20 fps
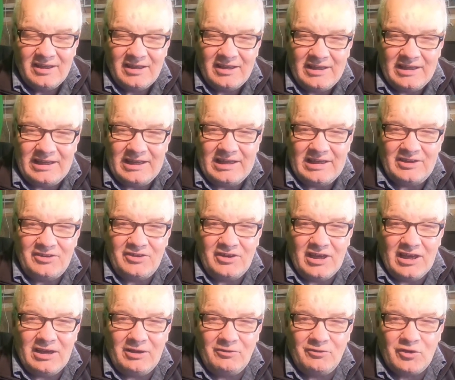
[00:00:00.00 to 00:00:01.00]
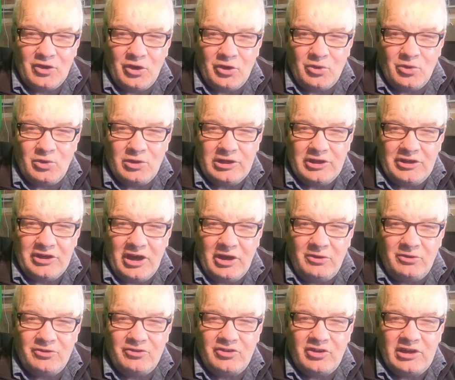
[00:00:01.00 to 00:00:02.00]
And I've got all the
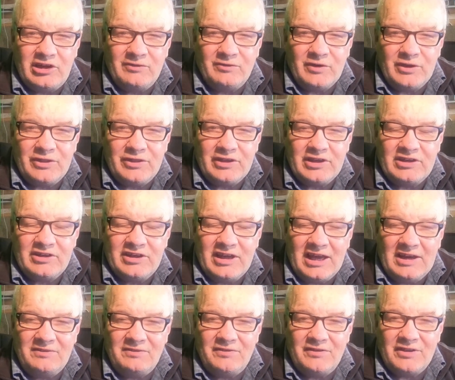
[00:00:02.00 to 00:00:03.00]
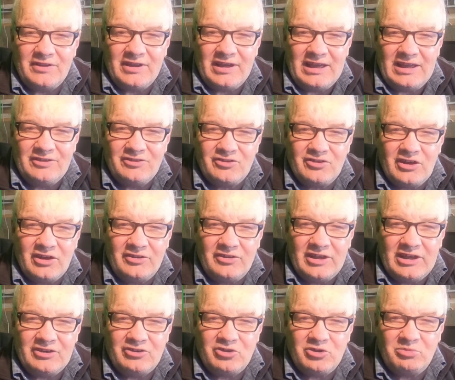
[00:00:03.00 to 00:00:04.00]
notes and everything done for that, so
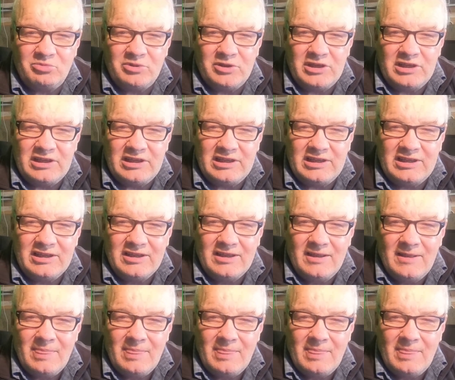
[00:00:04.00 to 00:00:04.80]
that should be